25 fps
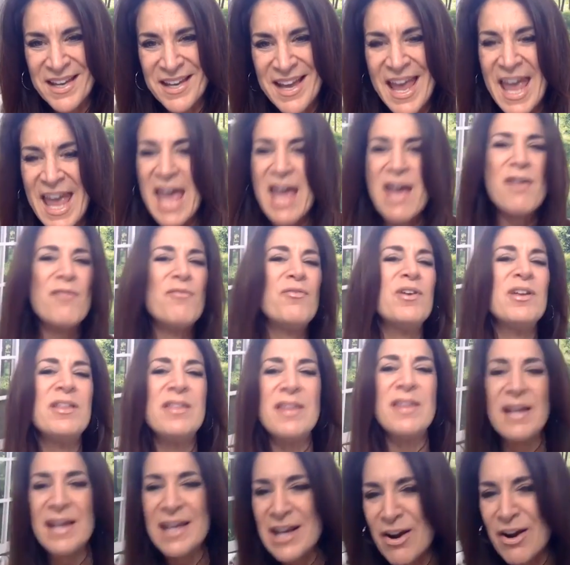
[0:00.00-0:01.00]
Mm-hmm.
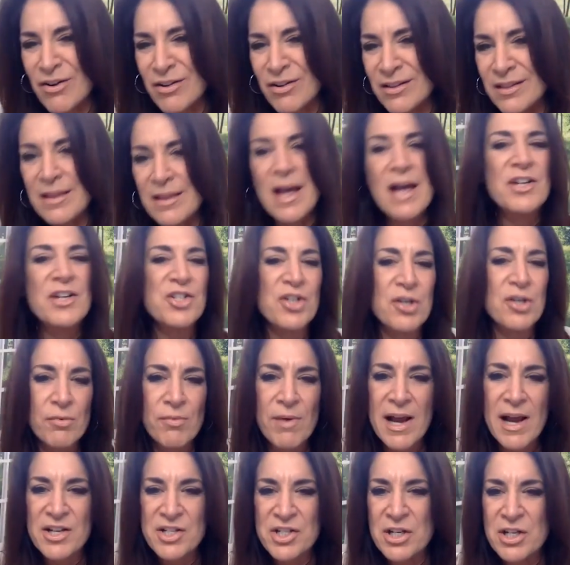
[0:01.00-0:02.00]
Everything in our logical,
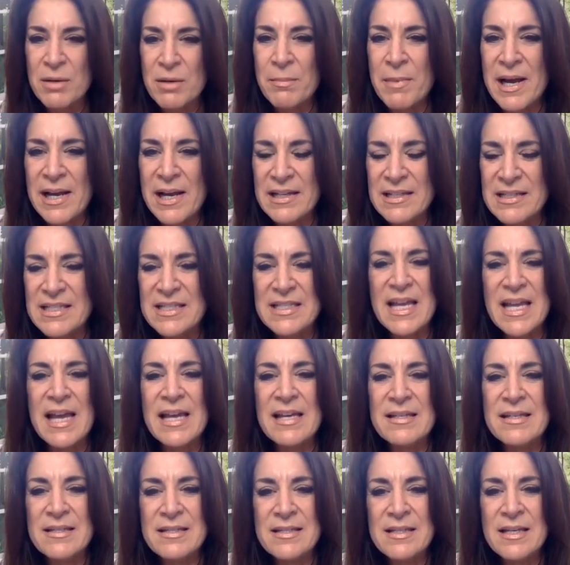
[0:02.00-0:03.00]
rational mind
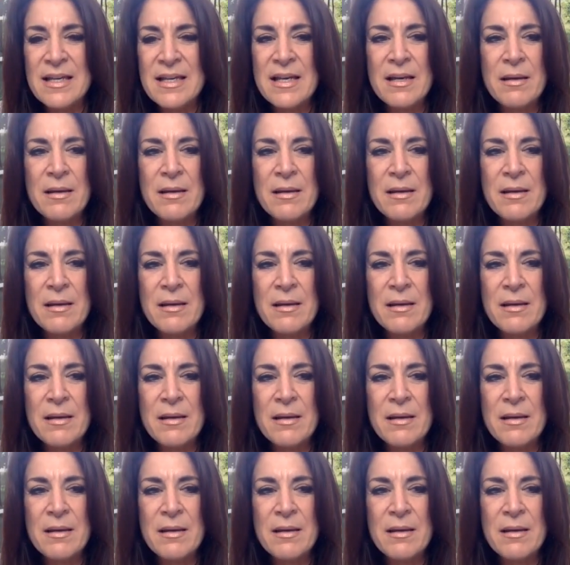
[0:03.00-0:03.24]
says,